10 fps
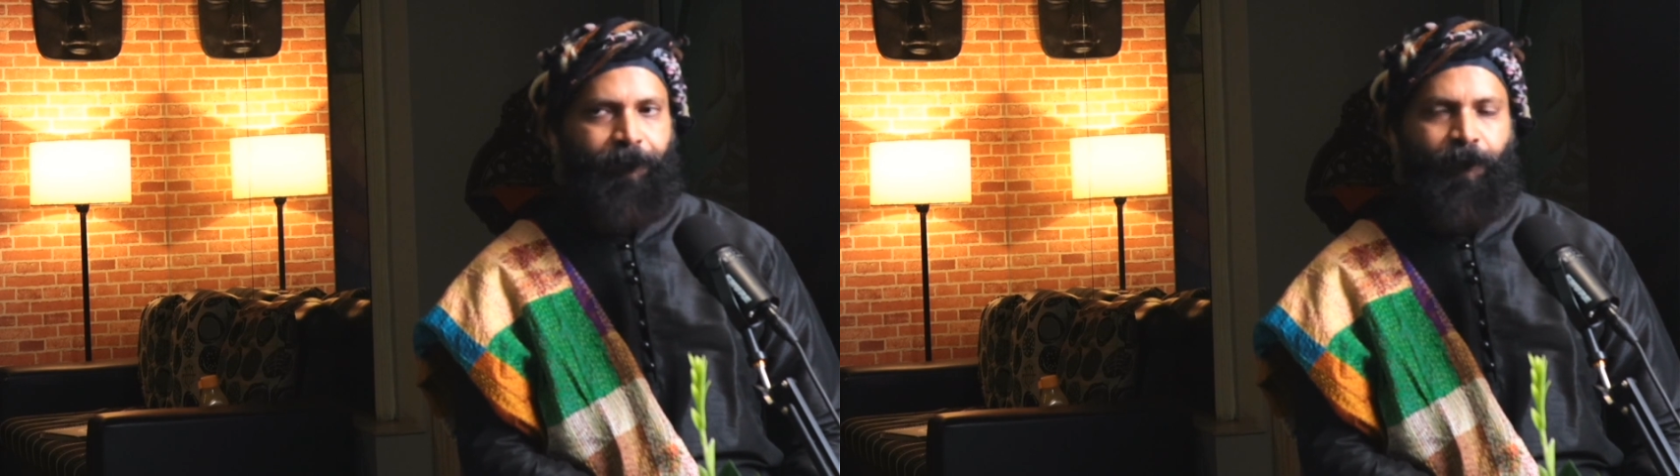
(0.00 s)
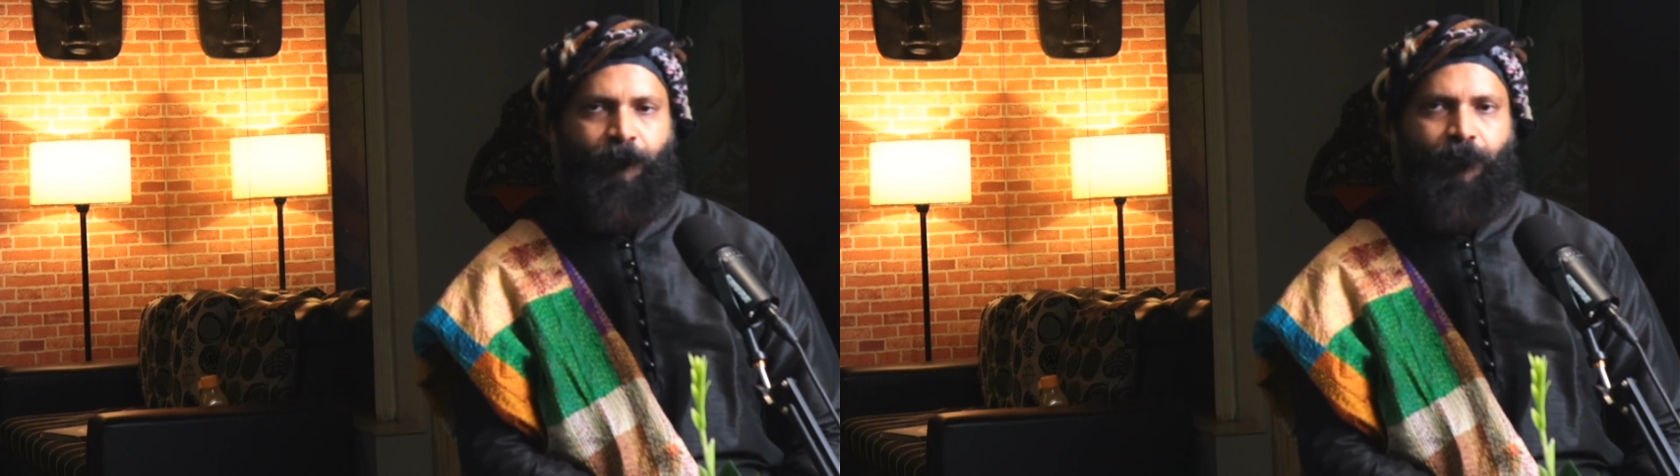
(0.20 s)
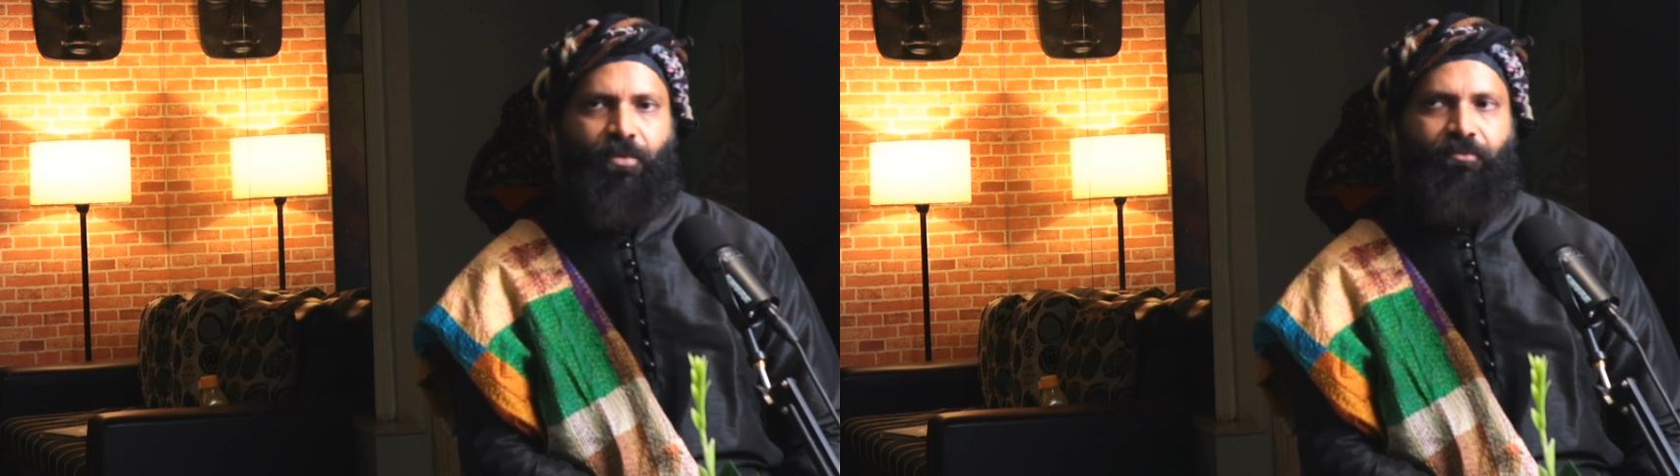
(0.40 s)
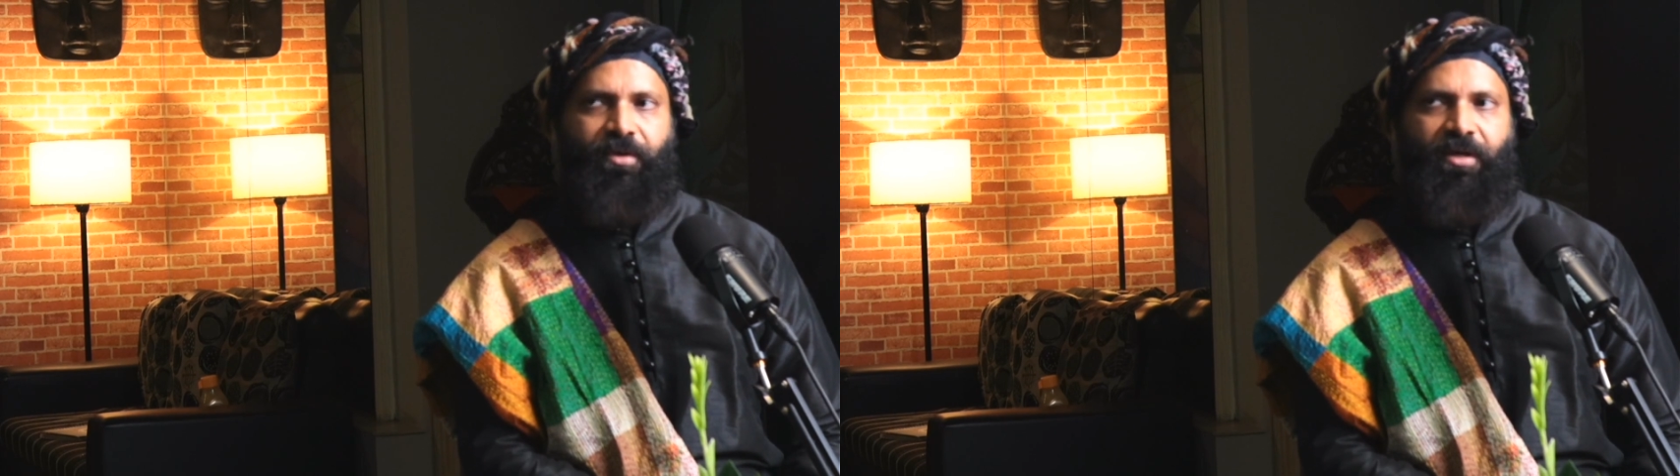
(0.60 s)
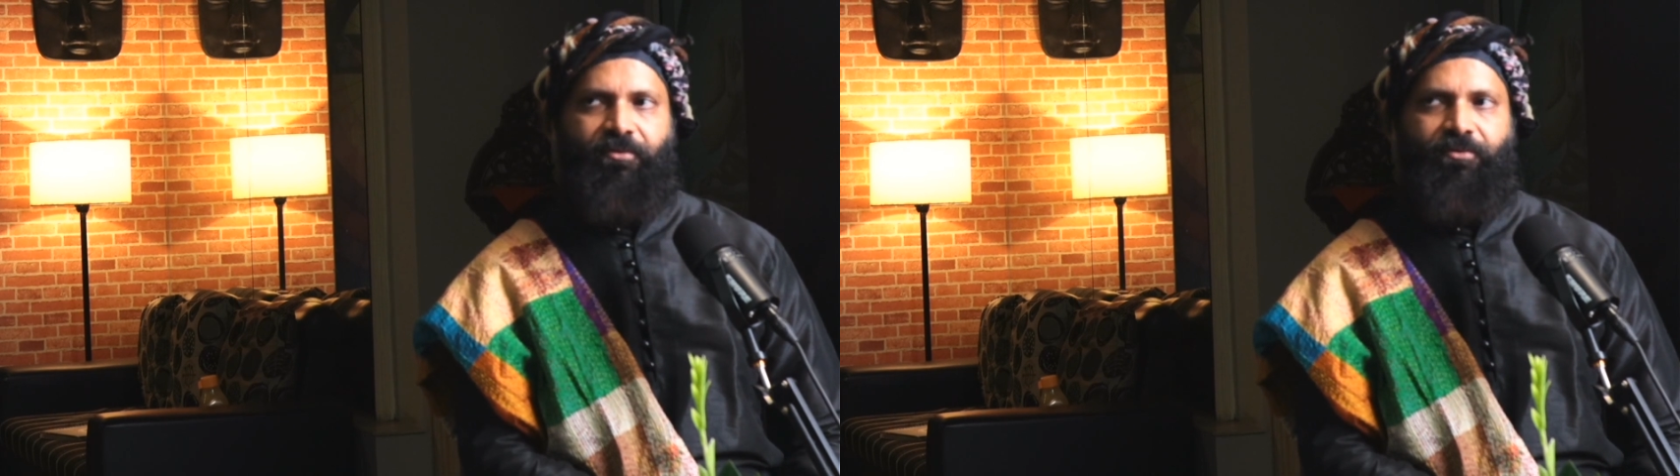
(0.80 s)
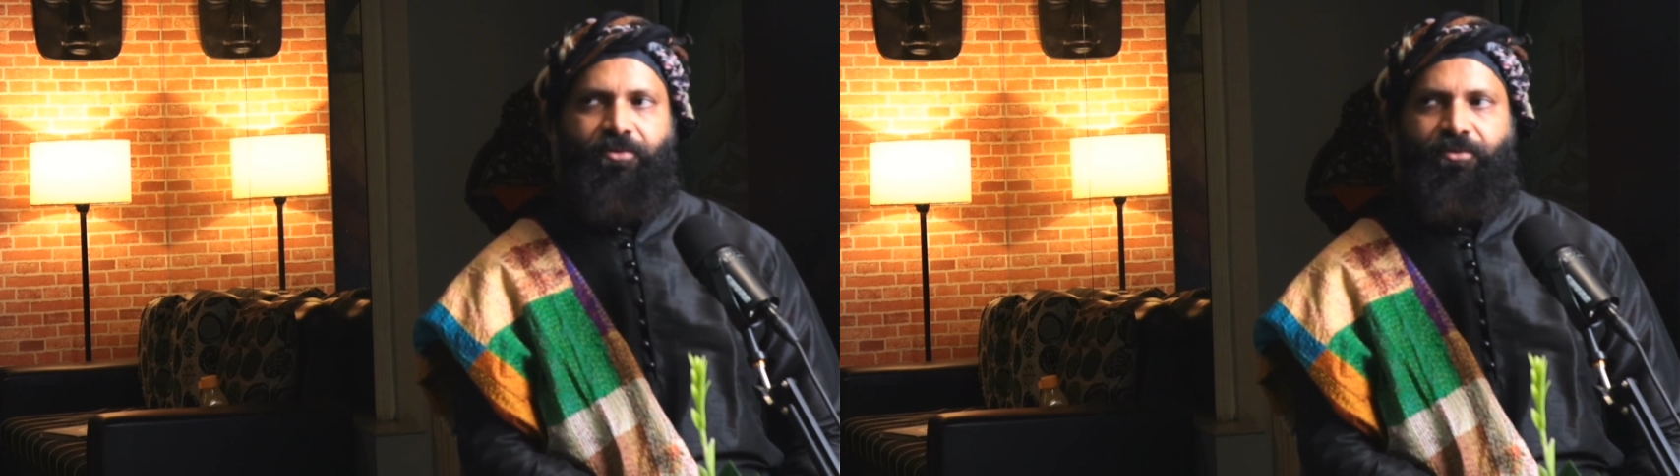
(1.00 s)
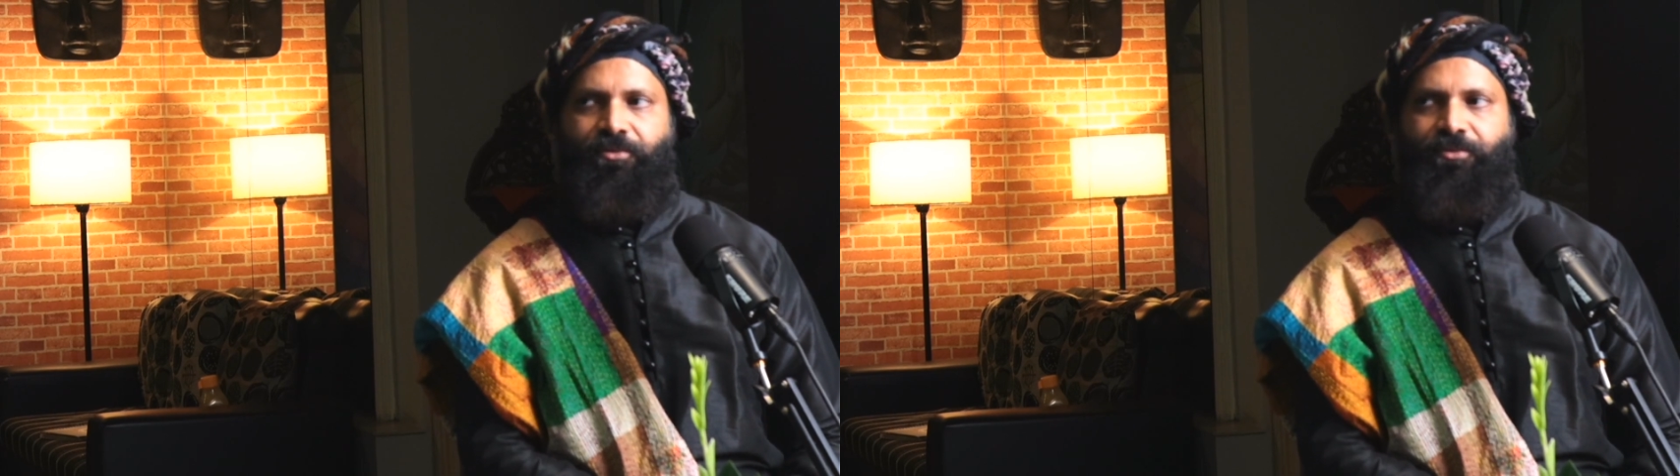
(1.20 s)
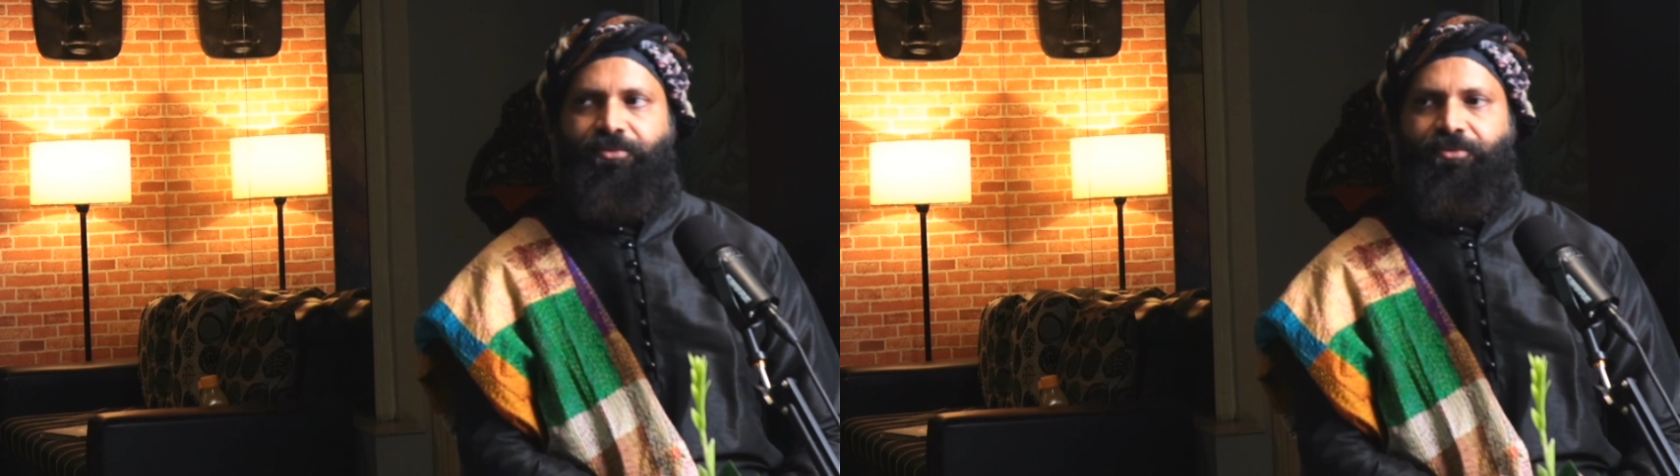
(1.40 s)
We have
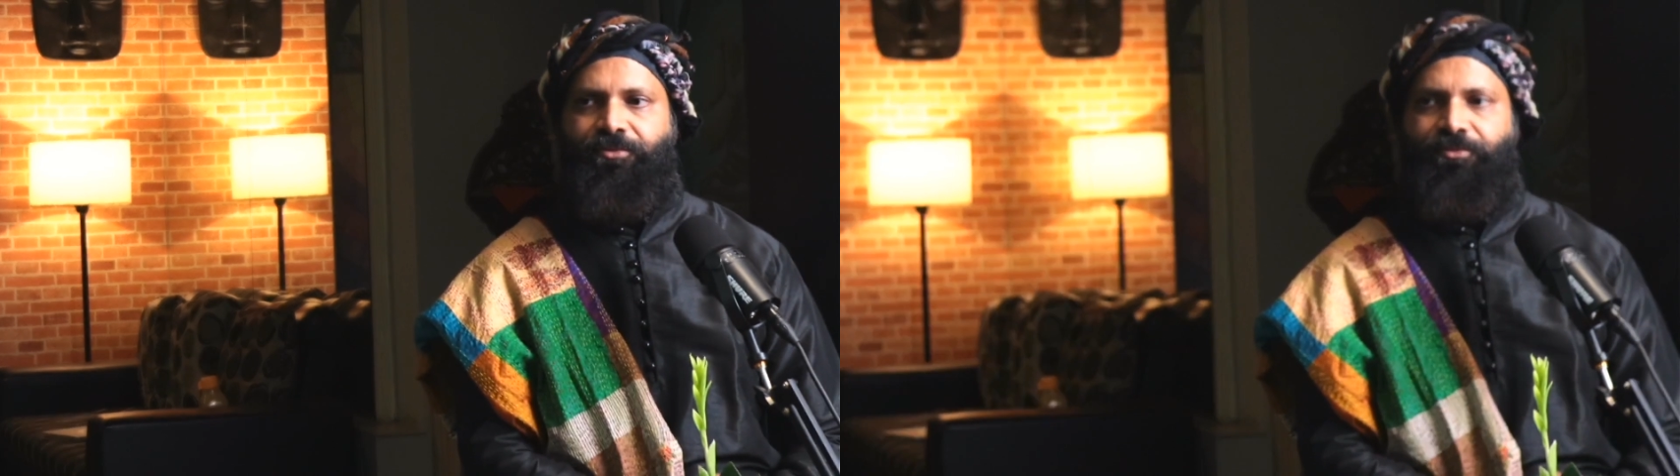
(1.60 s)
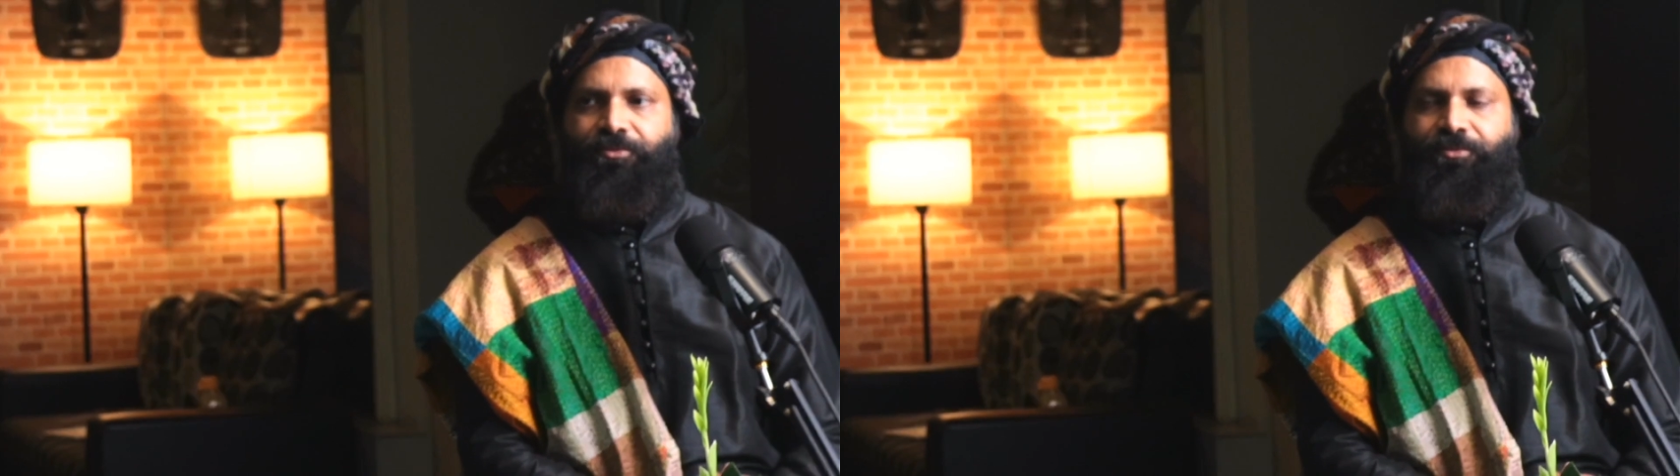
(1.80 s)
to